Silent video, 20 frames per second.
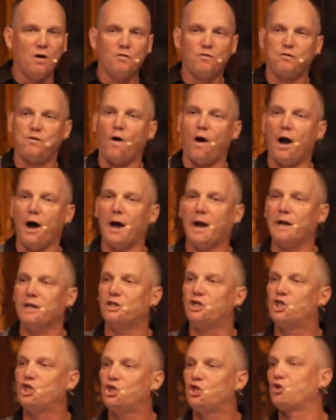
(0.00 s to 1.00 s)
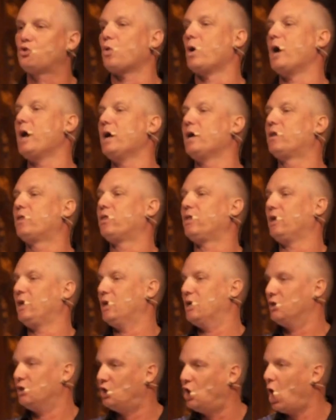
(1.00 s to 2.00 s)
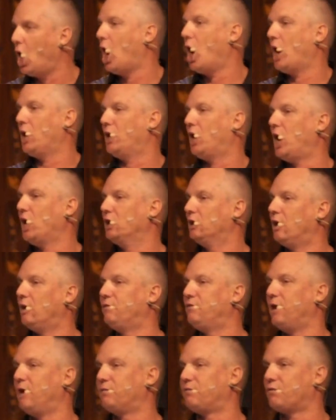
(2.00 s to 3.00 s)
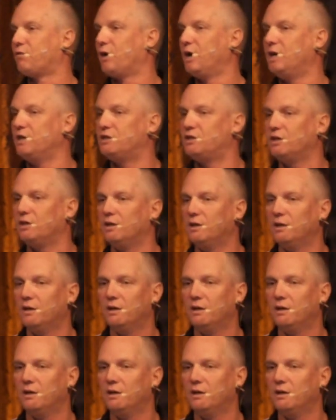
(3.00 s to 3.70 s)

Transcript: find strength in God. I love that phrase.